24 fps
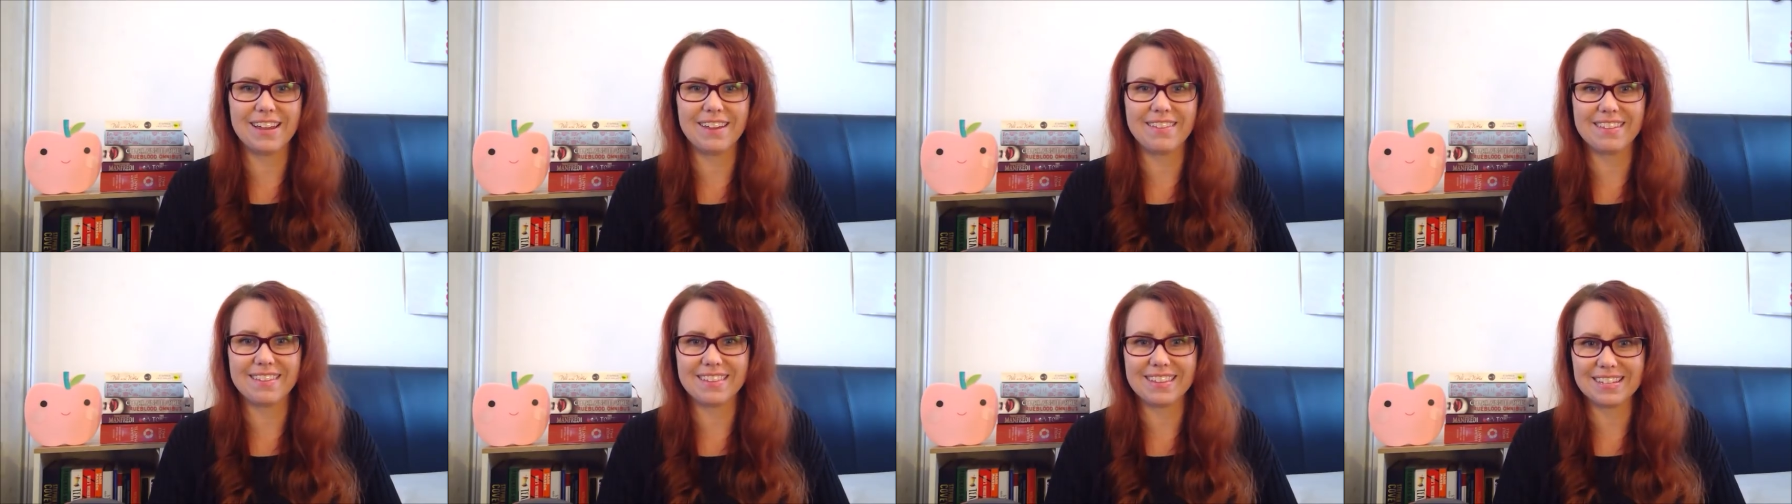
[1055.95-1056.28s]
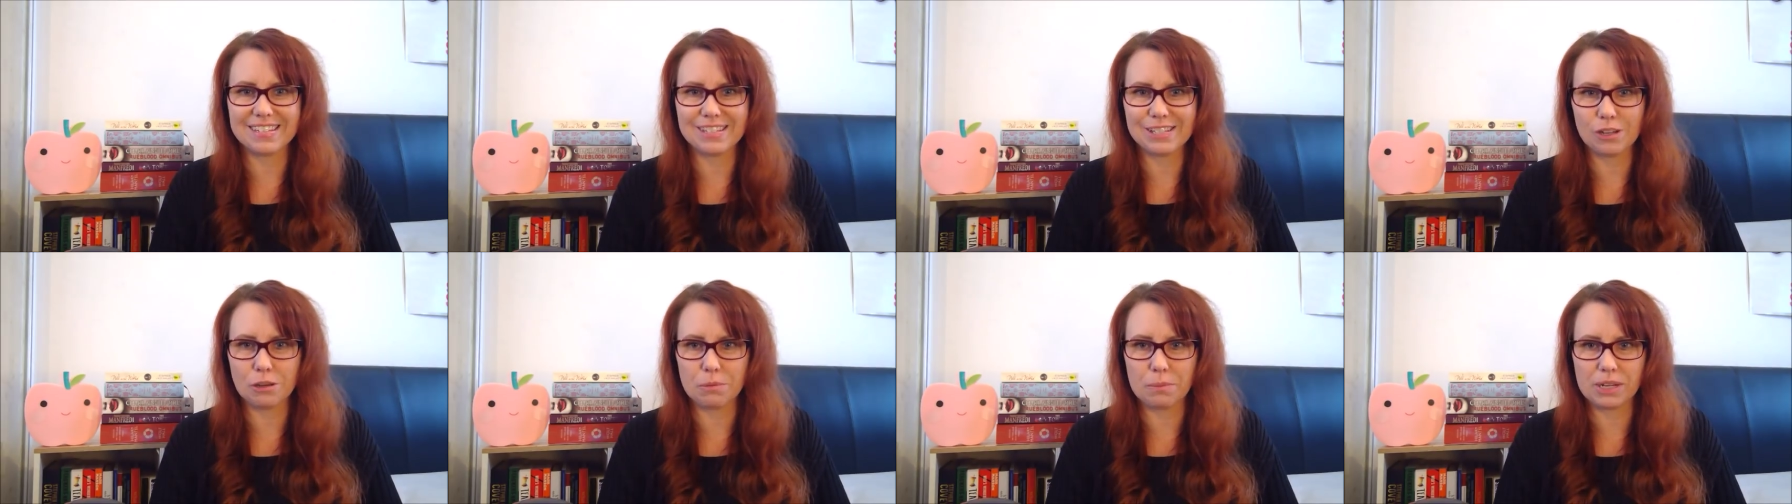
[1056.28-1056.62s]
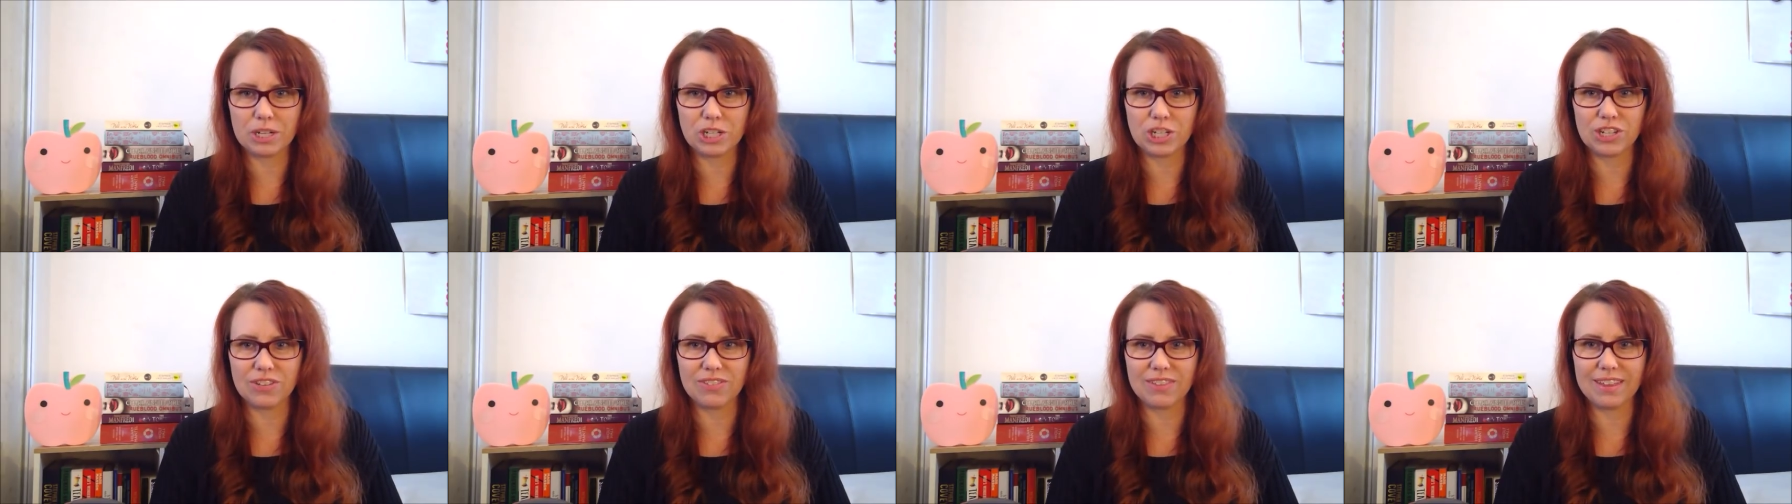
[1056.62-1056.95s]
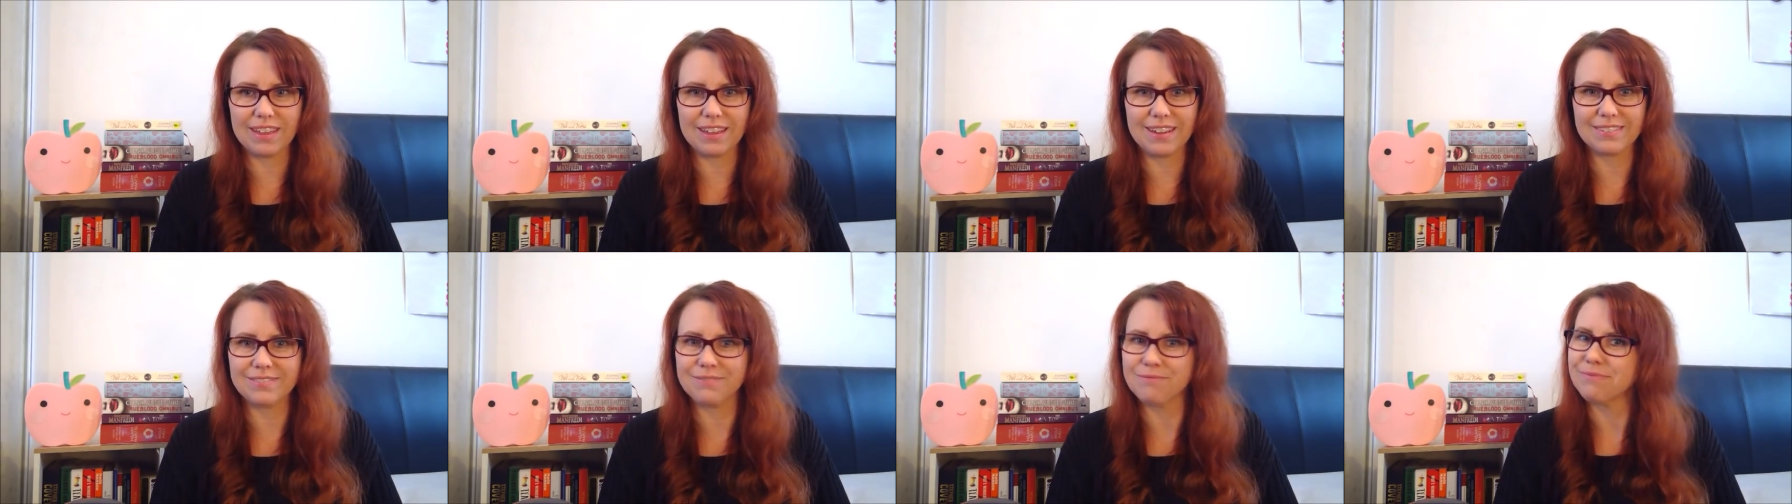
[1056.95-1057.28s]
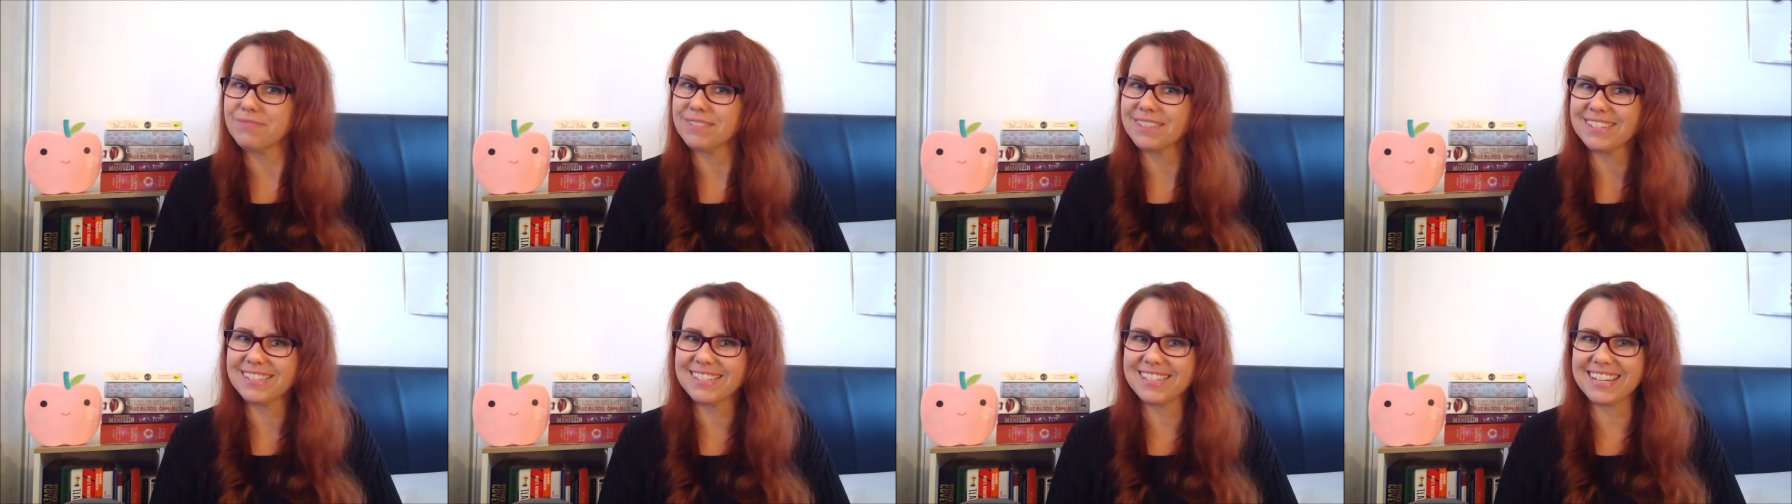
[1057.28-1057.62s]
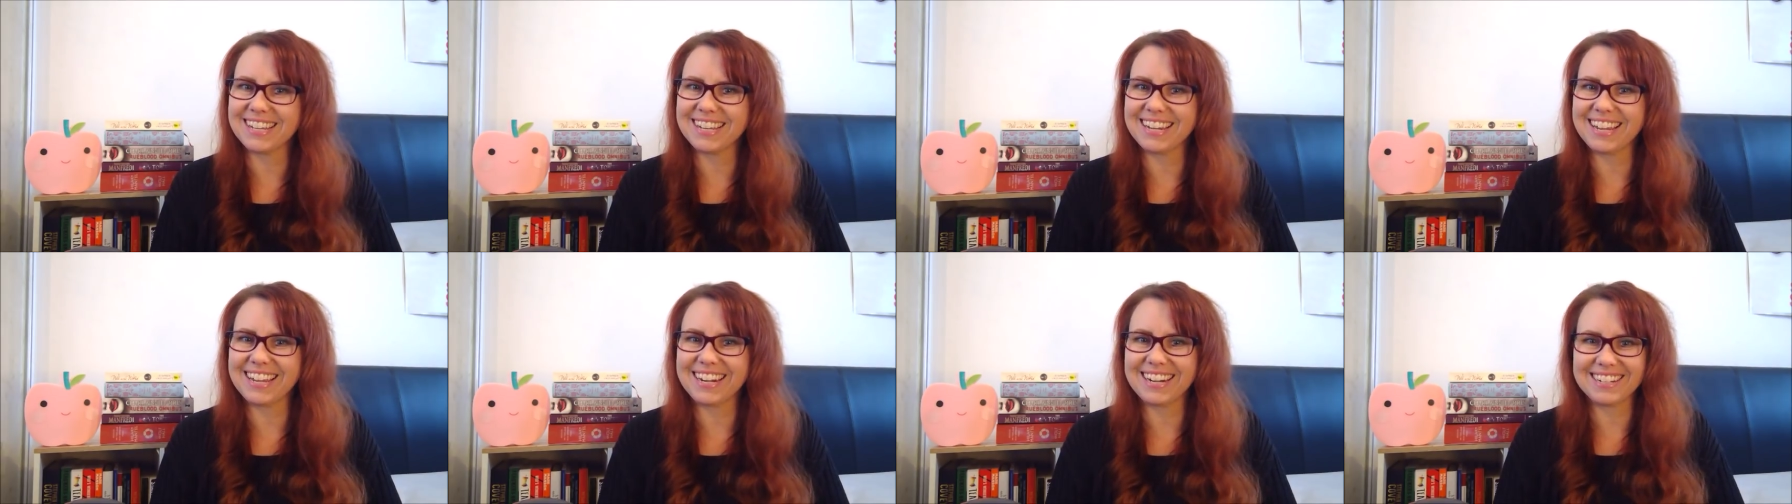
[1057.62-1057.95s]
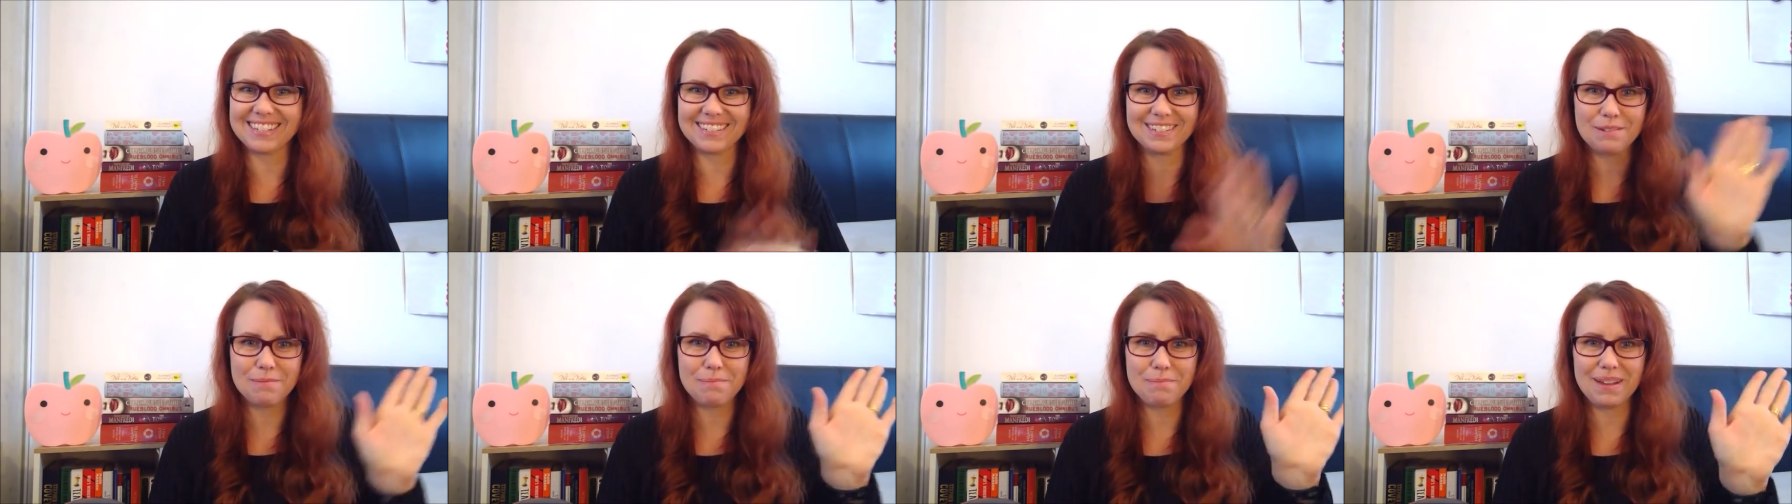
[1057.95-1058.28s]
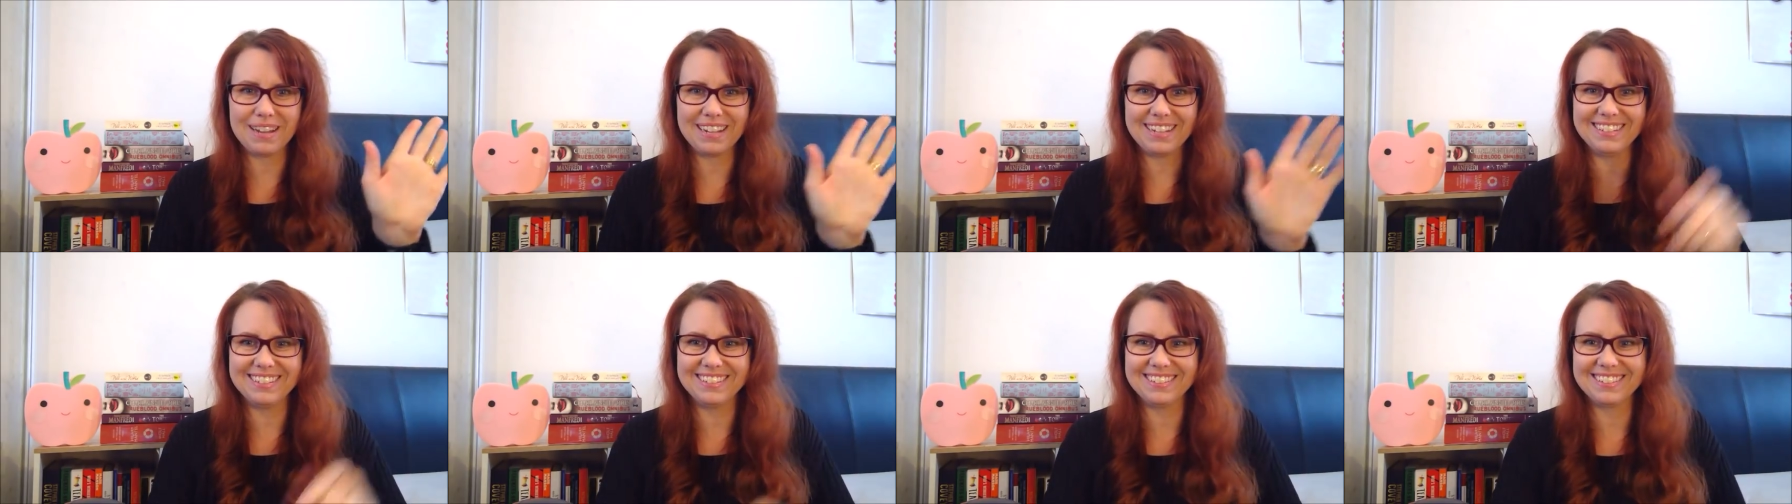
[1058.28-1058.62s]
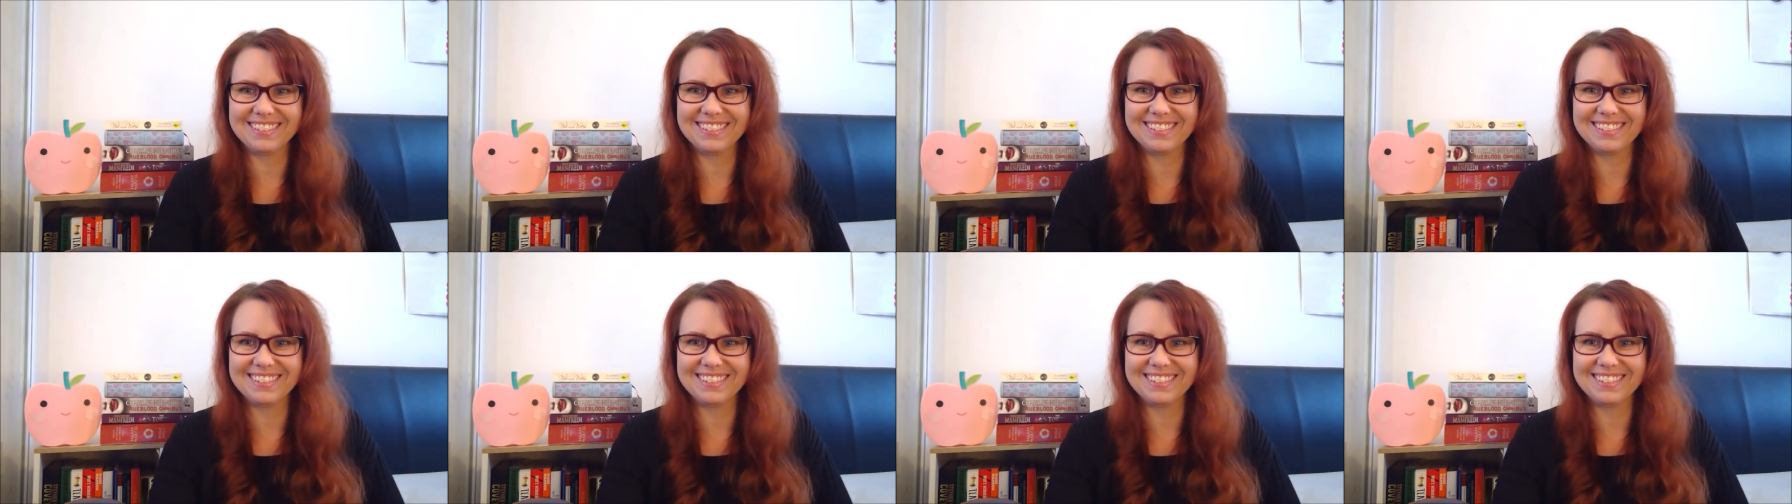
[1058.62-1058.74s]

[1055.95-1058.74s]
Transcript: now that there's so much in there. See you later. Bye.